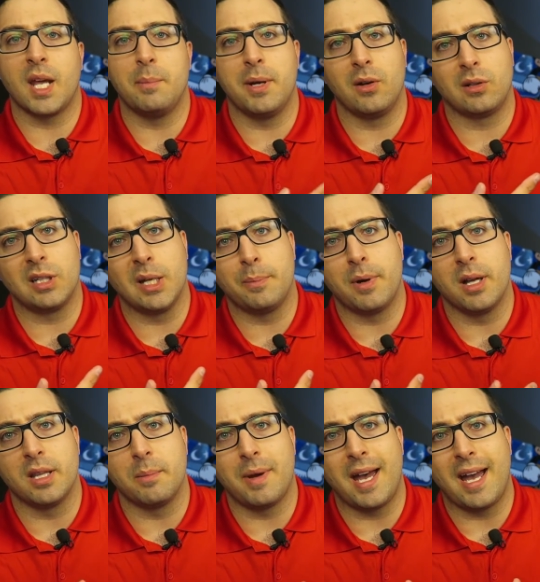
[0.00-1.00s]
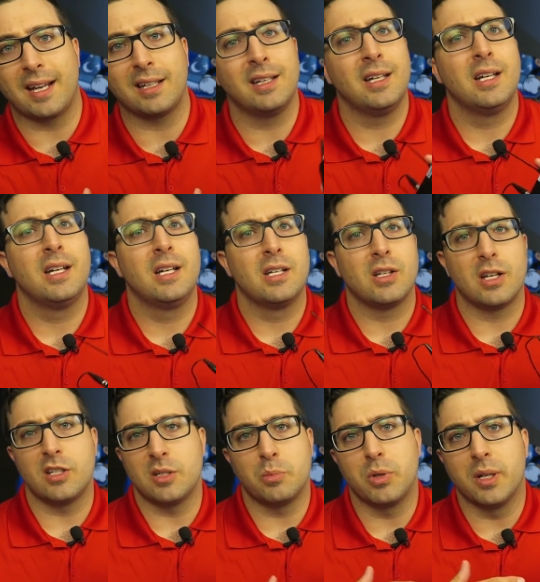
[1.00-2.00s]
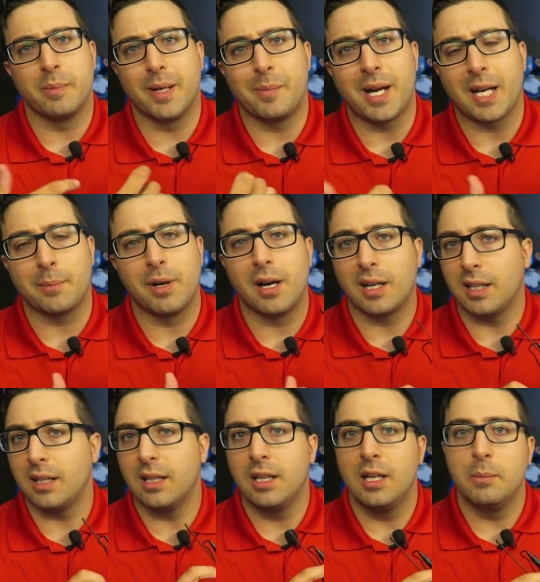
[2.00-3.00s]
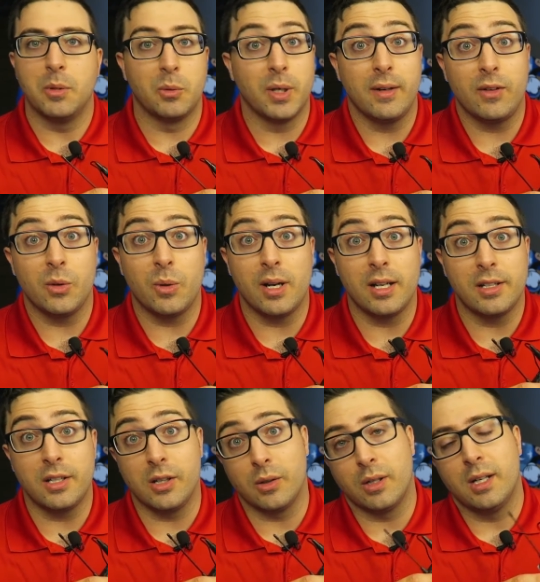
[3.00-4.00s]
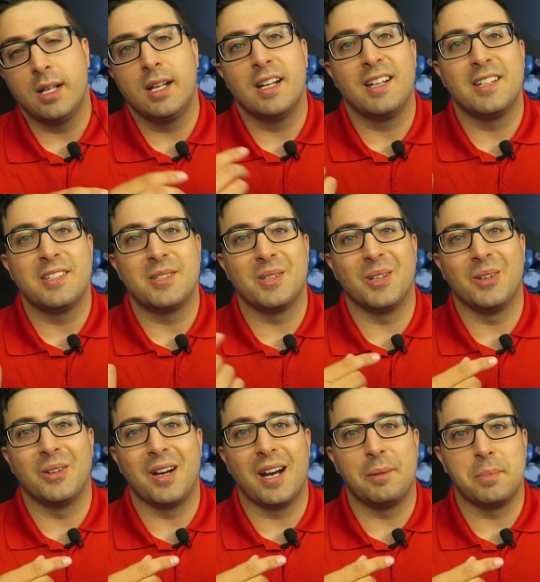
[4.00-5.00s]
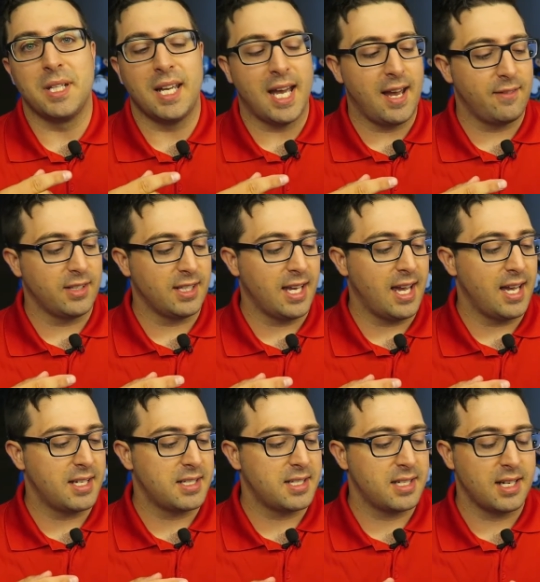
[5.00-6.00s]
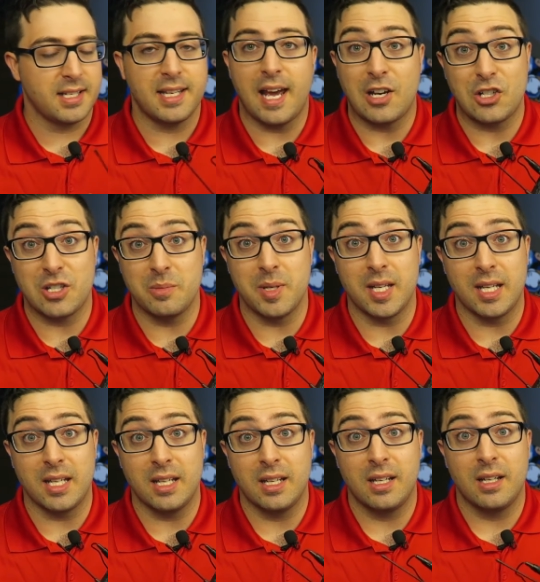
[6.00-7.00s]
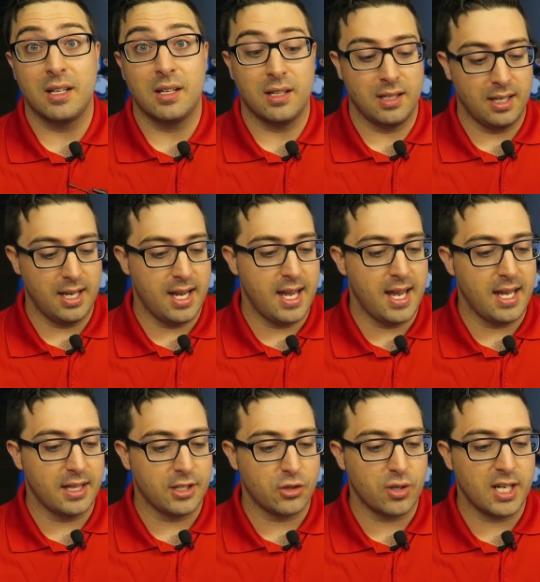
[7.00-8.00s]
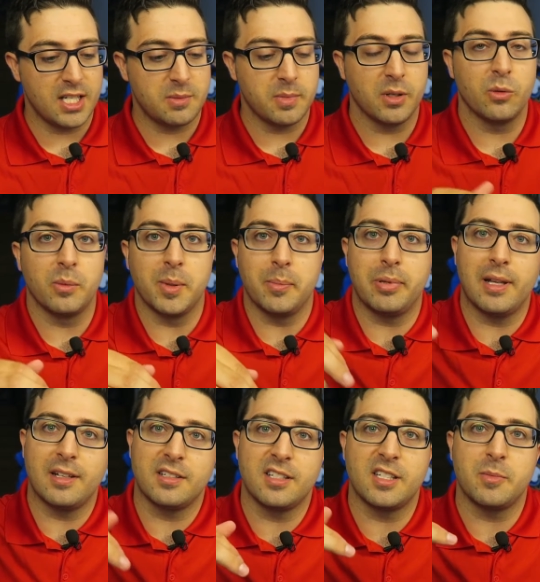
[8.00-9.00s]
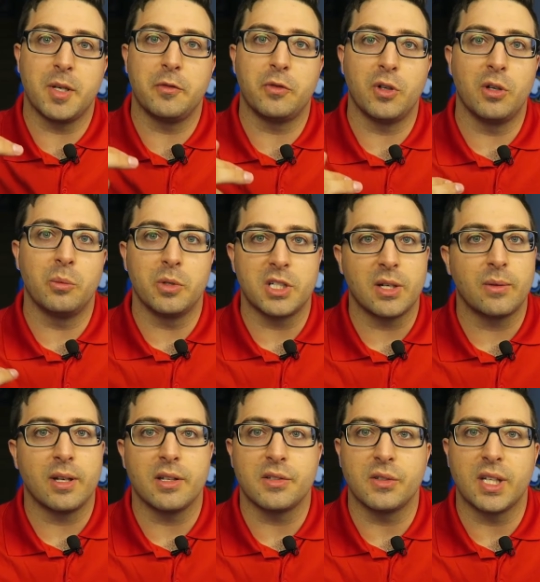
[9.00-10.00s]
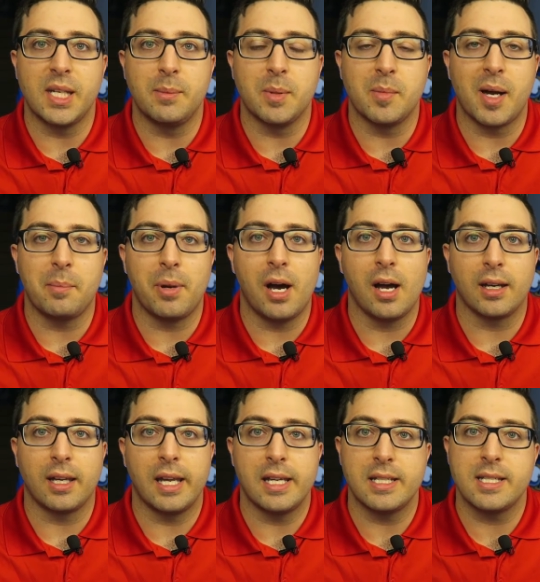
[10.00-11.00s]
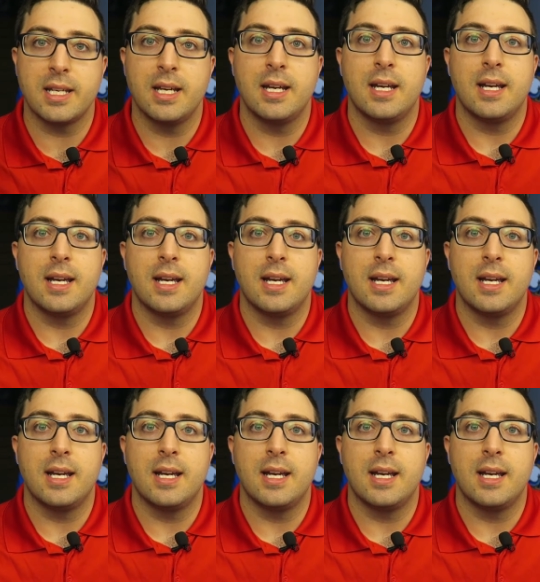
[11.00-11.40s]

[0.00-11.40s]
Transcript: a belt clip on the back. I just put it in my back pocket, but whatever you want to do. So I'd be having that attached to me and the transmitter would be plugged into my phone, which I would also keep in my pocket.